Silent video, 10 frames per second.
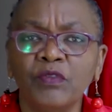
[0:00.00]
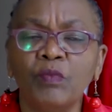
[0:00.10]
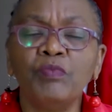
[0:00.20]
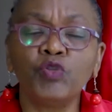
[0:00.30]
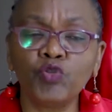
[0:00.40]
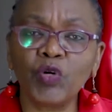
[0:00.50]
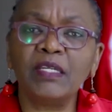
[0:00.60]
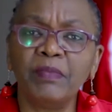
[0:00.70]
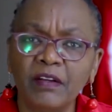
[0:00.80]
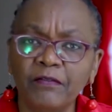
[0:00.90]

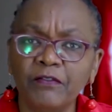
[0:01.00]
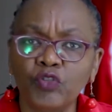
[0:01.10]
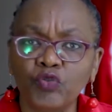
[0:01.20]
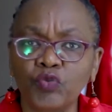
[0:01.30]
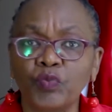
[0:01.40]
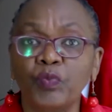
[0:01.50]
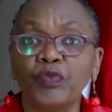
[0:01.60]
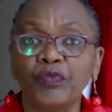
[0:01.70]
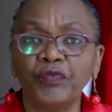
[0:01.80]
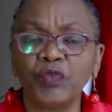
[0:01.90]
mutually beneficial to
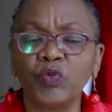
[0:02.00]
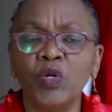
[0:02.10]
both of you.